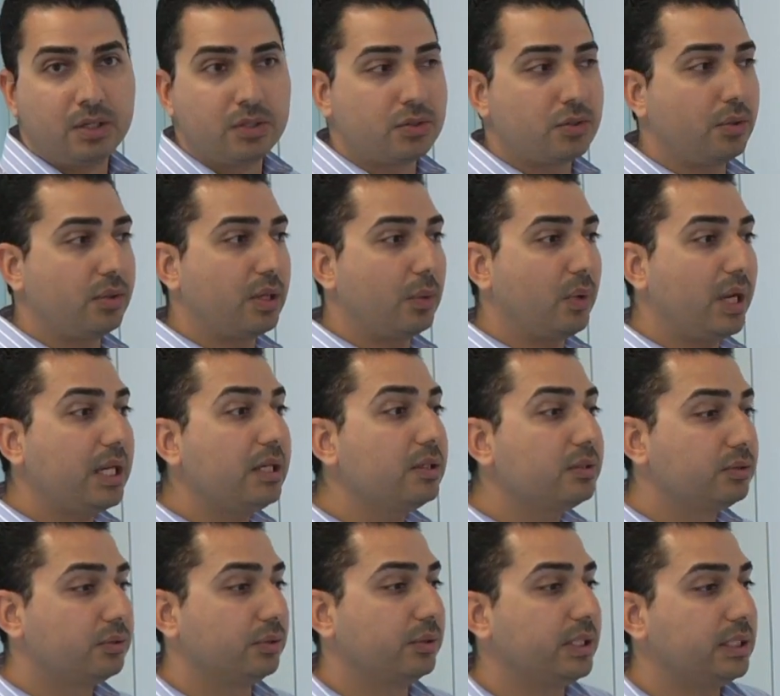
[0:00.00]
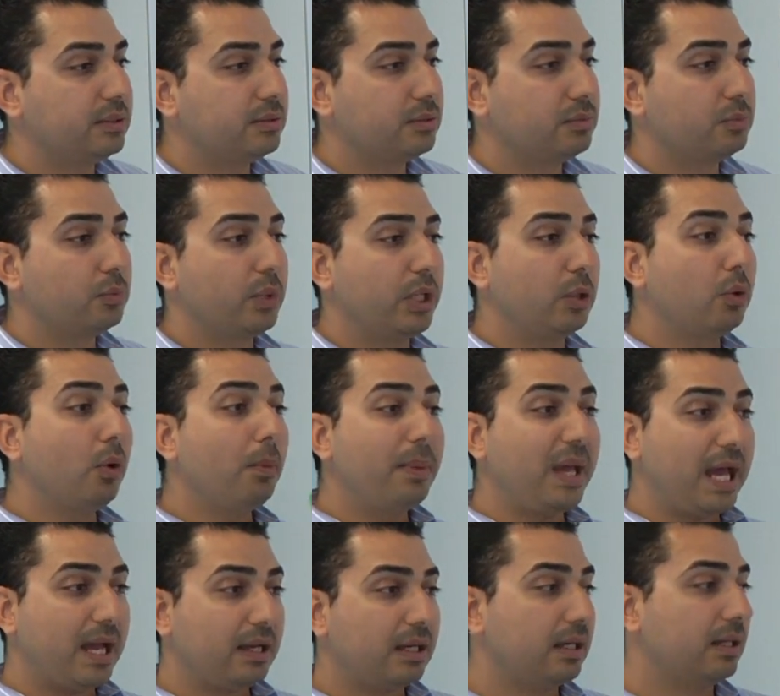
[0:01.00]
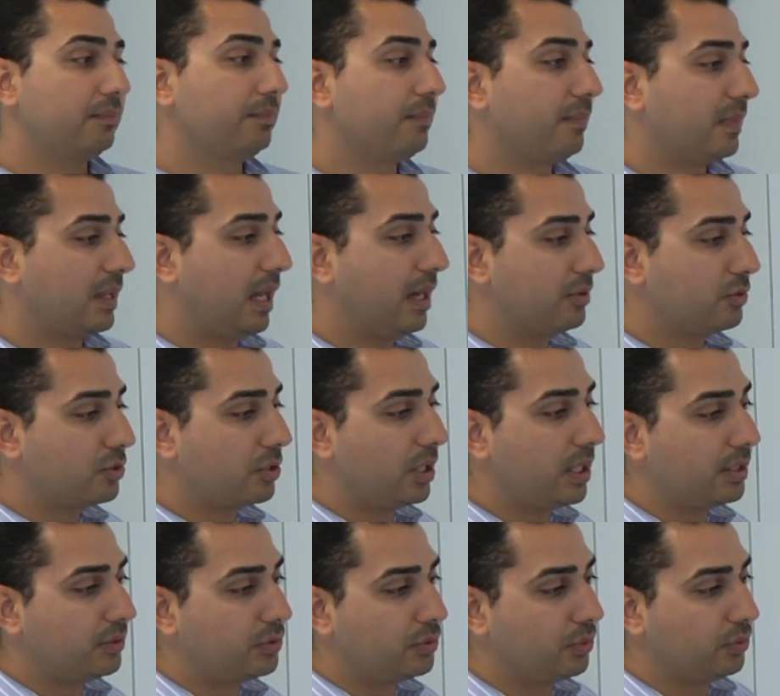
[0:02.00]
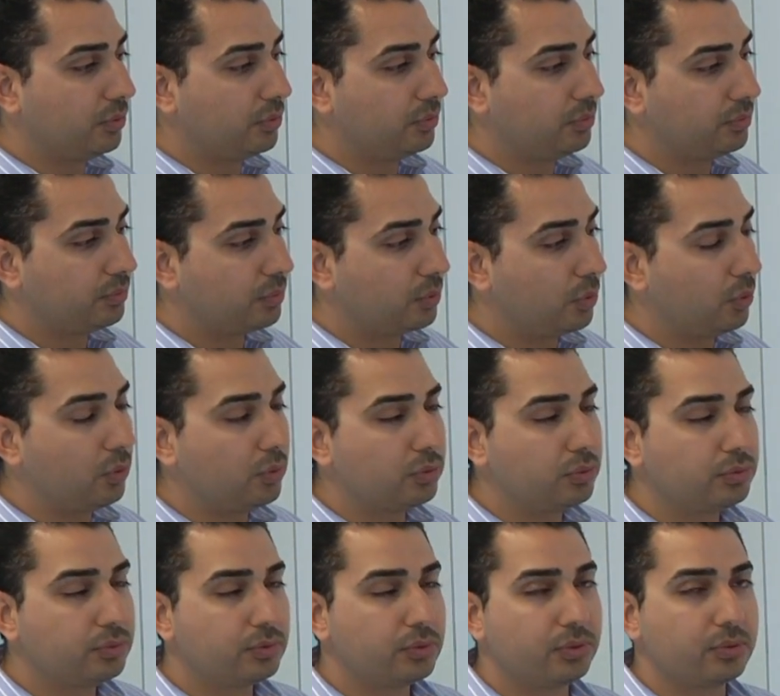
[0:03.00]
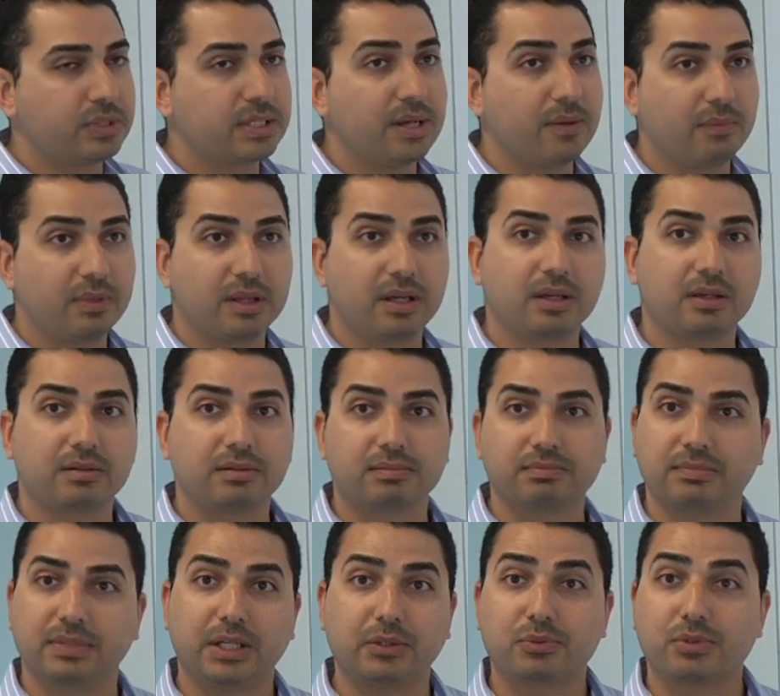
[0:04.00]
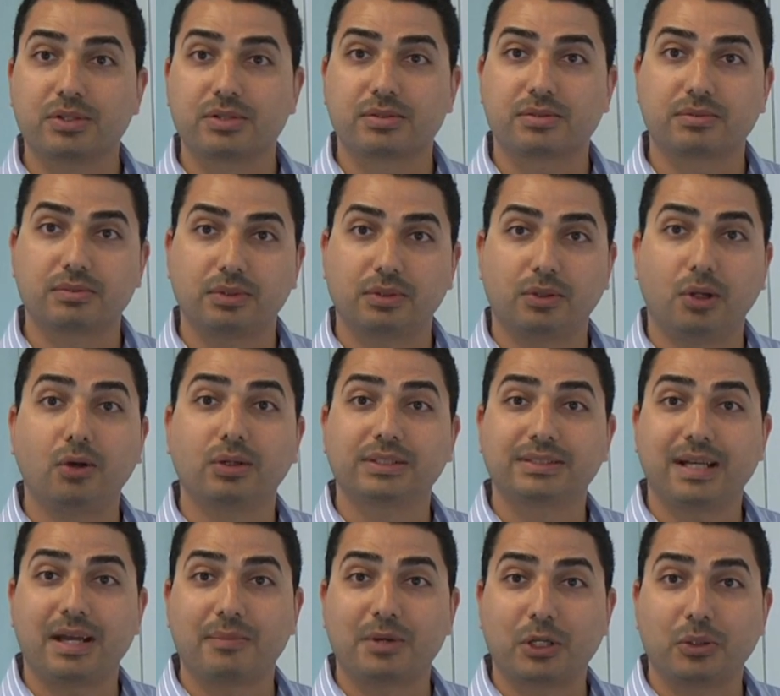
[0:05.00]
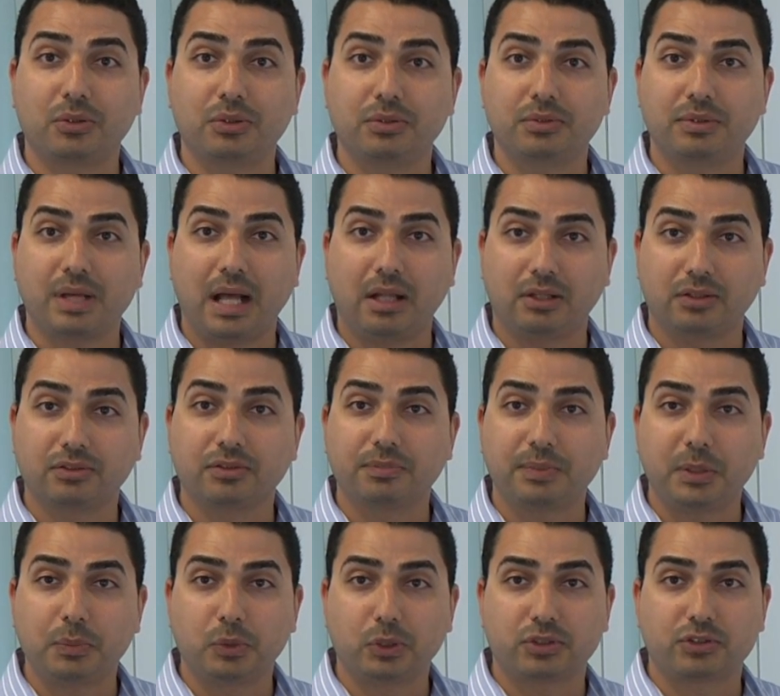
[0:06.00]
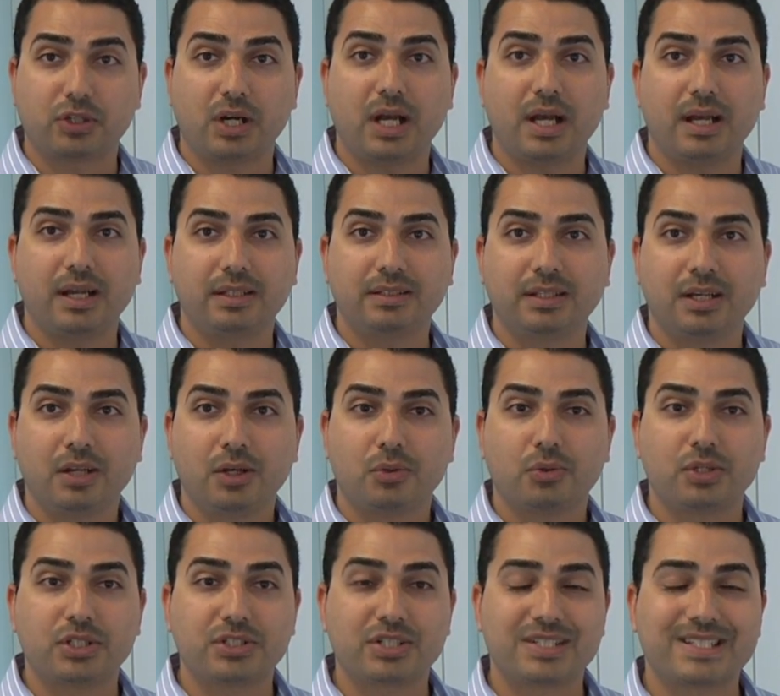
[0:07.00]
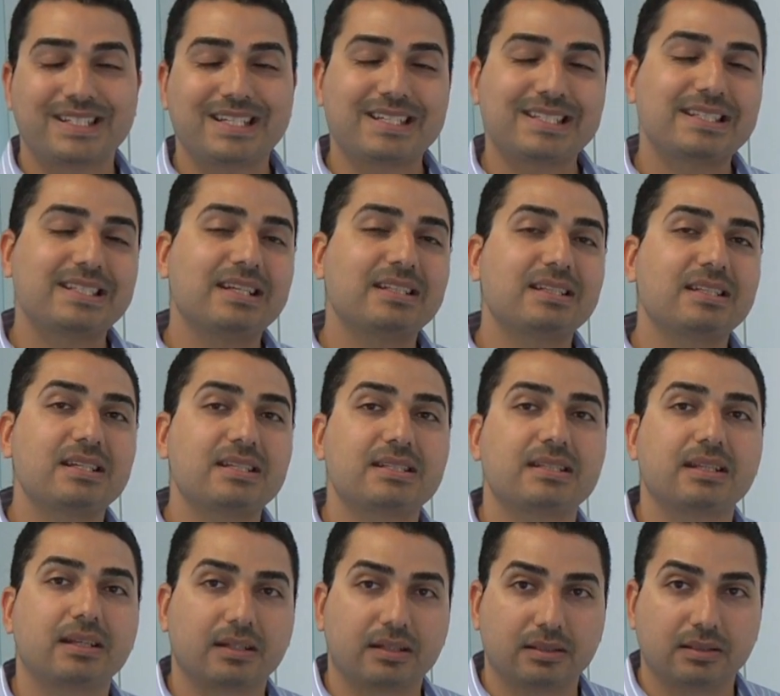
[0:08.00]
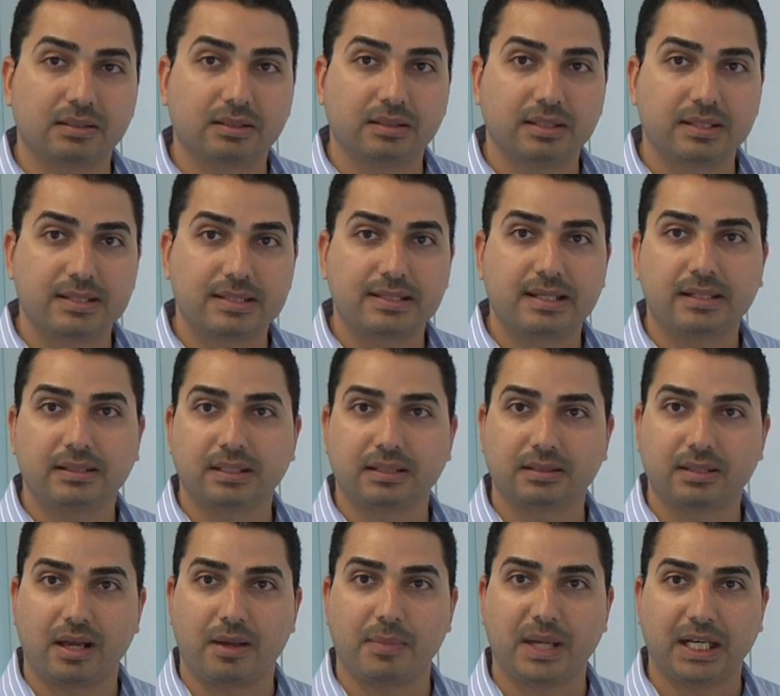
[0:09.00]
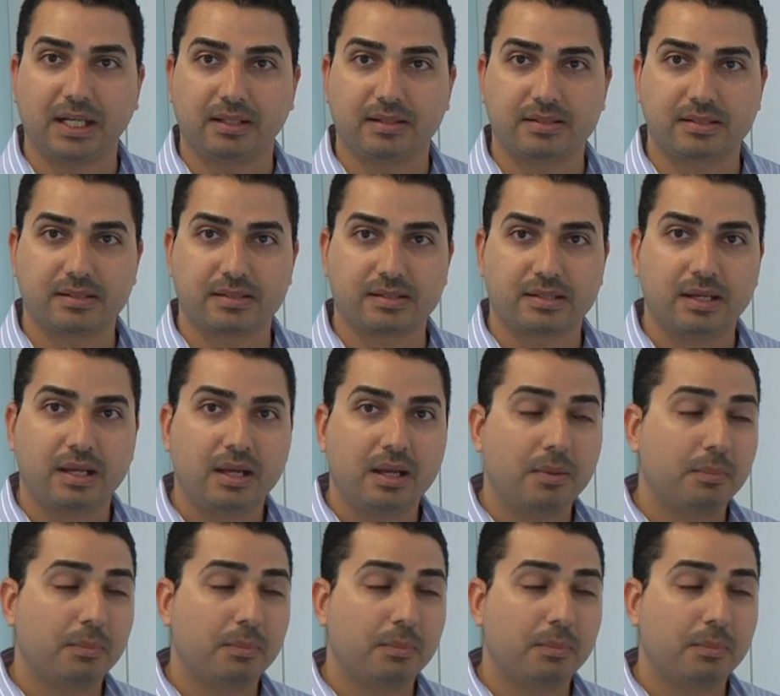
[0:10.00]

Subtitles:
So the way you do it, we go back and try to go to something. It was long time ago, a lot of people tried, which is the statistical static time analysis.